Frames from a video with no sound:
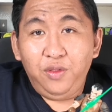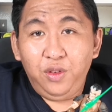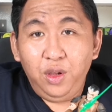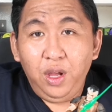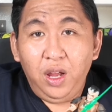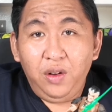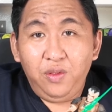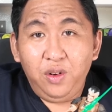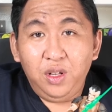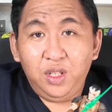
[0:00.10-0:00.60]
you
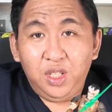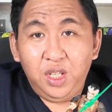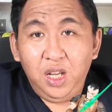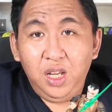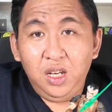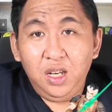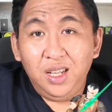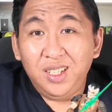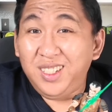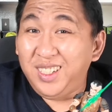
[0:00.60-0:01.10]
ever
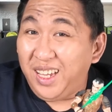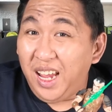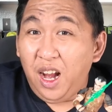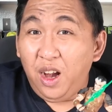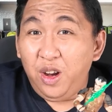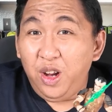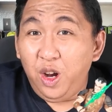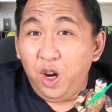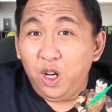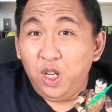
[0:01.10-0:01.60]
seen a
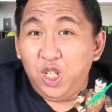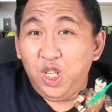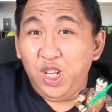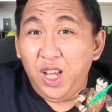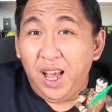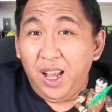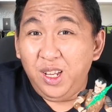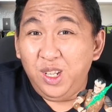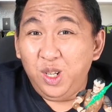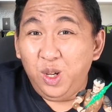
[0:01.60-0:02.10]
scarier
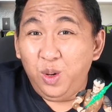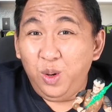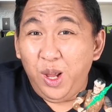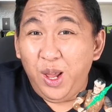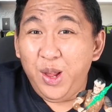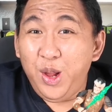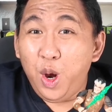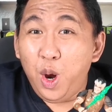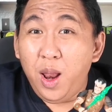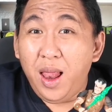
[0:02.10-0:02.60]
G.I. Joe
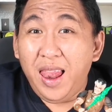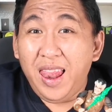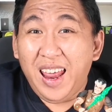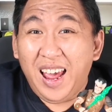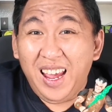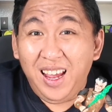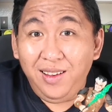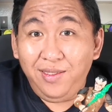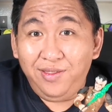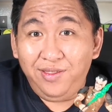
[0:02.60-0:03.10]
in your
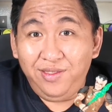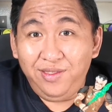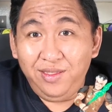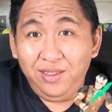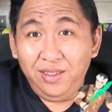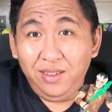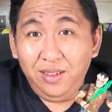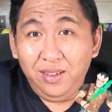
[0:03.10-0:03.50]
life?